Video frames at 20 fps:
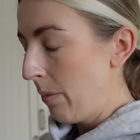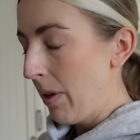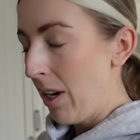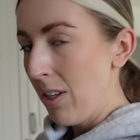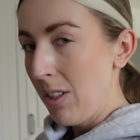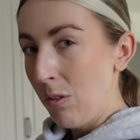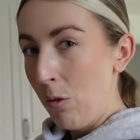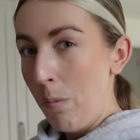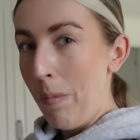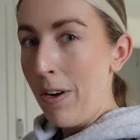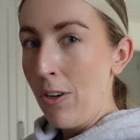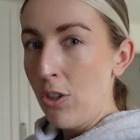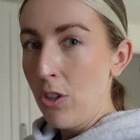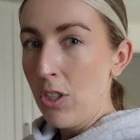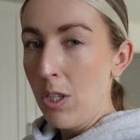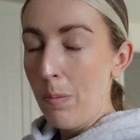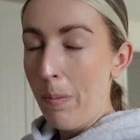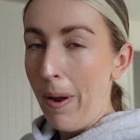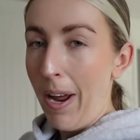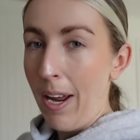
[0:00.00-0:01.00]
And I saw
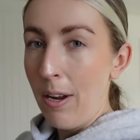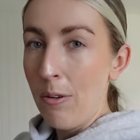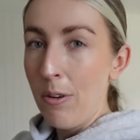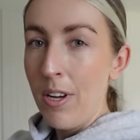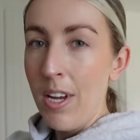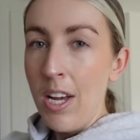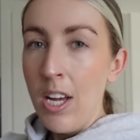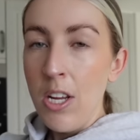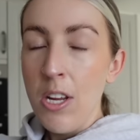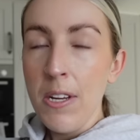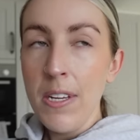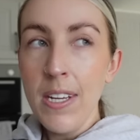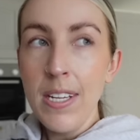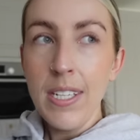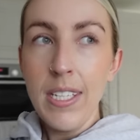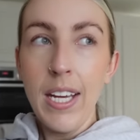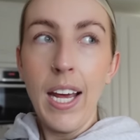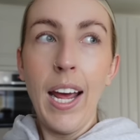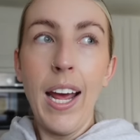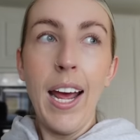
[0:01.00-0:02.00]
mentioned about you
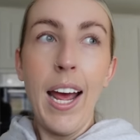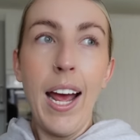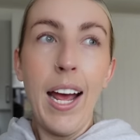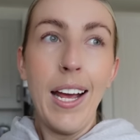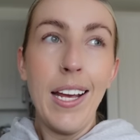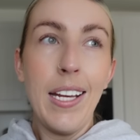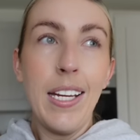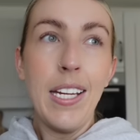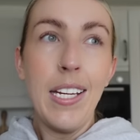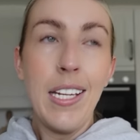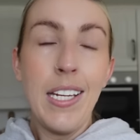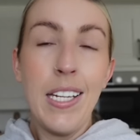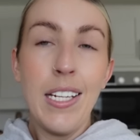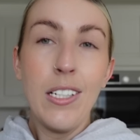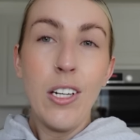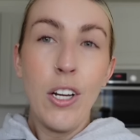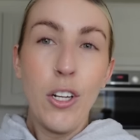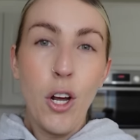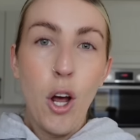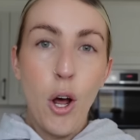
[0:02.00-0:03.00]
can get a
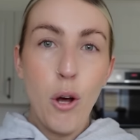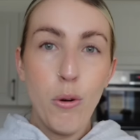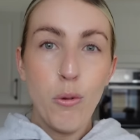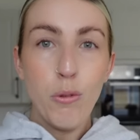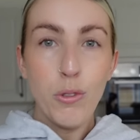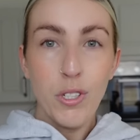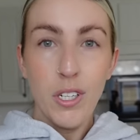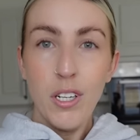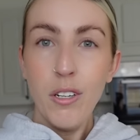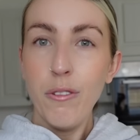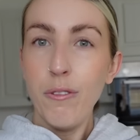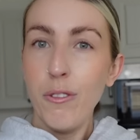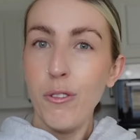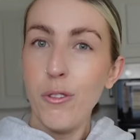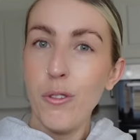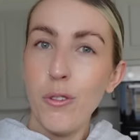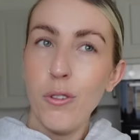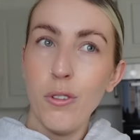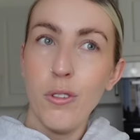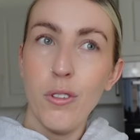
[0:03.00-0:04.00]
like holder
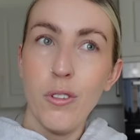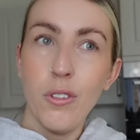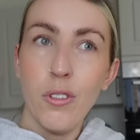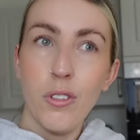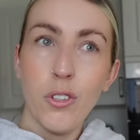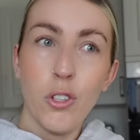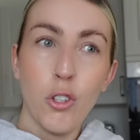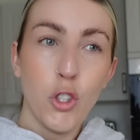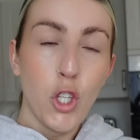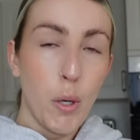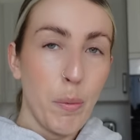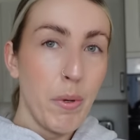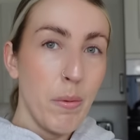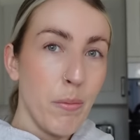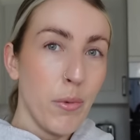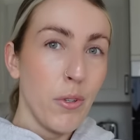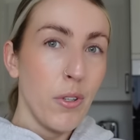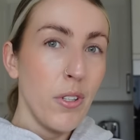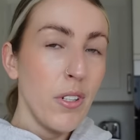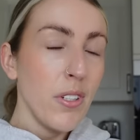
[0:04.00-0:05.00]
for your chopping
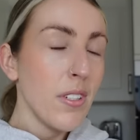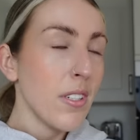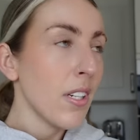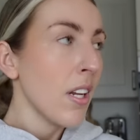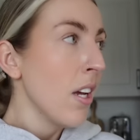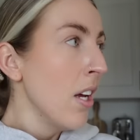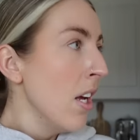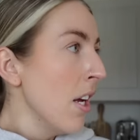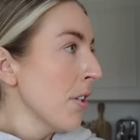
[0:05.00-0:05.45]
boards.